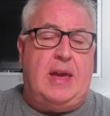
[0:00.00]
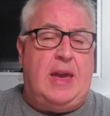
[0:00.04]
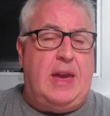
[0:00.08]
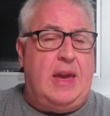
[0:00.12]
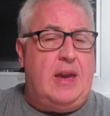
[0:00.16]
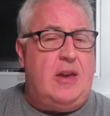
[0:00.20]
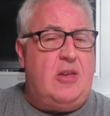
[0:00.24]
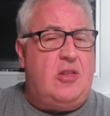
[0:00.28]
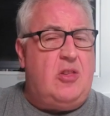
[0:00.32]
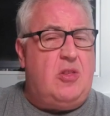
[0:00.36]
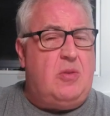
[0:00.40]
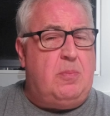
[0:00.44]

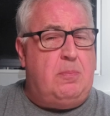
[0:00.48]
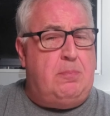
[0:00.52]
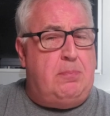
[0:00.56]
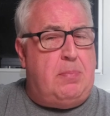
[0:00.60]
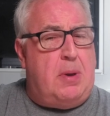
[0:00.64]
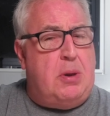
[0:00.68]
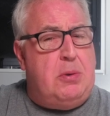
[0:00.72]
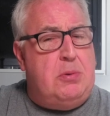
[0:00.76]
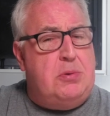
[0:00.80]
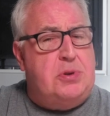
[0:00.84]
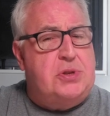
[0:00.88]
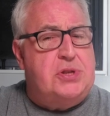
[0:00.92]

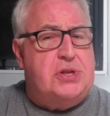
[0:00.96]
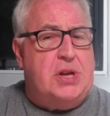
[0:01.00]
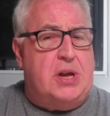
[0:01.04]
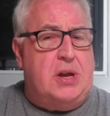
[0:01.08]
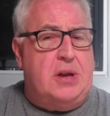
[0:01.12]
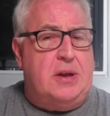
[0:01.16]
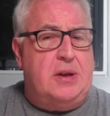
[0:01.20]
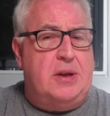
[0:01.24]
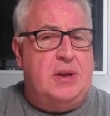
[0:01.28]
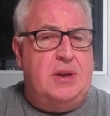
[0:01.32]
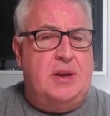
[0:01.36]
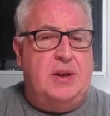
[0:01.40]

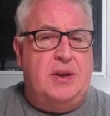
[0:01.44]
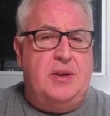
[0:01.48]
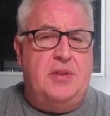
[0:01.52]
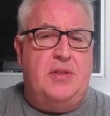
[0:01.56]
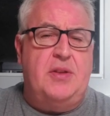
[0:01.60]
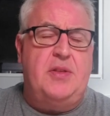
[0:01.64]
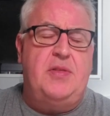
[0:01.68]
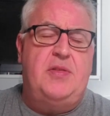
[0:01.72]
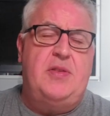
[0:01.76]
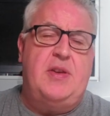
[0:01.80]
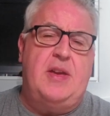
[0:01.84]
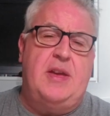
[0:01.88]
exposure
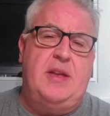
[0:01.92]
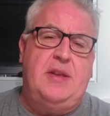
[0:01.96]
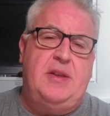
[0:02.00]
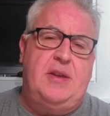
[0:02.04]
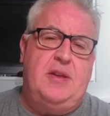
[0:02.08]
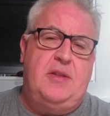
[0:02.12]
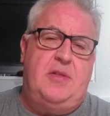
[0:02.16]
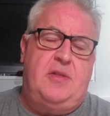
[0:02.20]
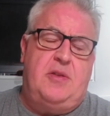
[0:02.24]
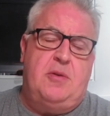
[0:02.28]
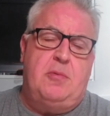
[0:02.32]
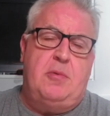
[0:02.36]
that
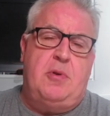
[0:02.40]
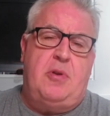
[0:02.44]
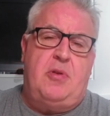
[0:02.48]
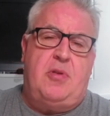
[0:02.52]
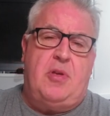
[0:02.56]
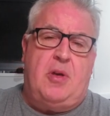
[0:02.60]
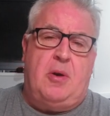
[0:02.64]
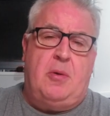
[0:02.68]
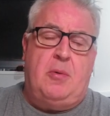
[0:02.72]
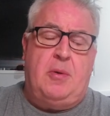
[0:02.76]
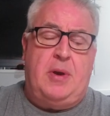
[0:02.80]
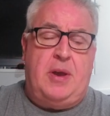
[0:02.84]
tended to
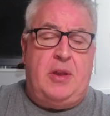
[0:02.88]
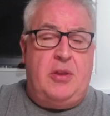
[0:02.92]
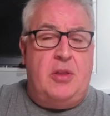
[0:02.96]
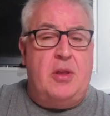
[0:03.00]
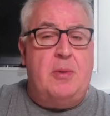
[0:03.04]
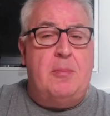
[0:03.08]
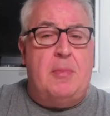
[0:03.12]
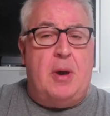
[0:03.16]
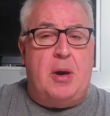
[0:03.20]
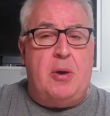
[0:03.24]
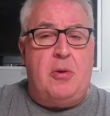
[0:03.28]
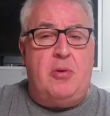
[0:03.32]
result in
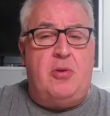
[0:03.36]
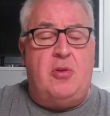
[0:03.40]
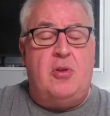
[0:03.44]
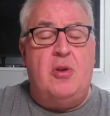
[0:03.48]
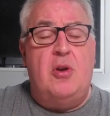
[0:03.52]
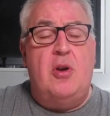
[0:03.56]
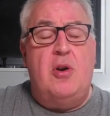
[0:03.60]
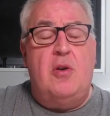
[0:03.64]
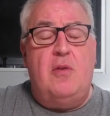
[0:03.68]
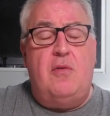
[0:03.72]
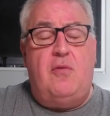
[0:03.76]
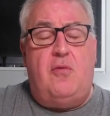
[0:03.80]
the most
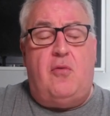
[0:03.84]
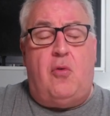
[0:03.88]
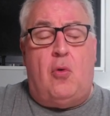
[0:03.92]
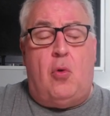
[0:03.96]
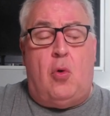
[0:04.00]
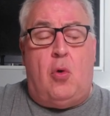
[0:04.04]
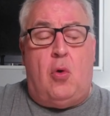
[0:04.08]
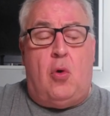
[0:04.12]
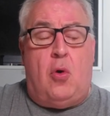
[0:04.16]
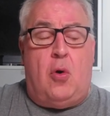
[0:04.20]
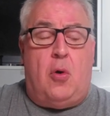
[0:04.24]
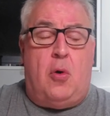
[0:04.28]

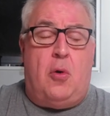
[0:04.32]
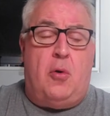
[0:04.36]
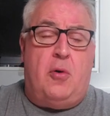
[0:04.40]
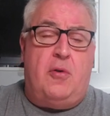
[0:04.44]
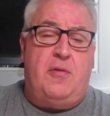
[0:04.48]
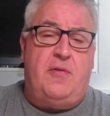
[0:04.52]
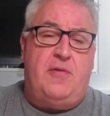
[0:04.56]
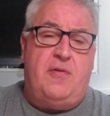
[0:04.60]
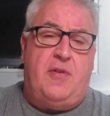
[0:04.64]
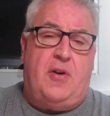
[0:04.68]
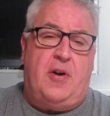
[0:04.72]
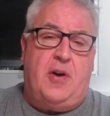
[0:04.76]
four or
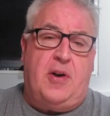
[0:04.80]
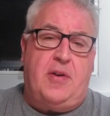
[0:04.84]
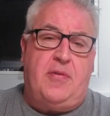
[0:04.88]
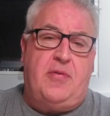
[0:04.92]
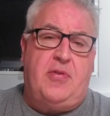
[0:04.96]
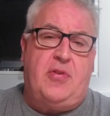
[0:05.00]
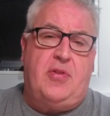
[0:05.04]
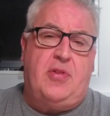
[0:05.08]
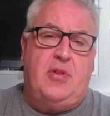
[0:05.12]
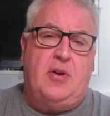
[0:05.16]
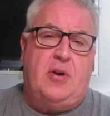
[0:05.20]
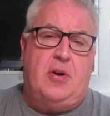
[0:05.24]
five
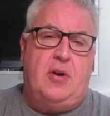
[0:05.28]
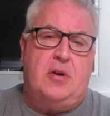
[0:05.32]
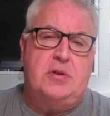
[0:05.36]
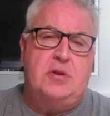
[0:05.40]
star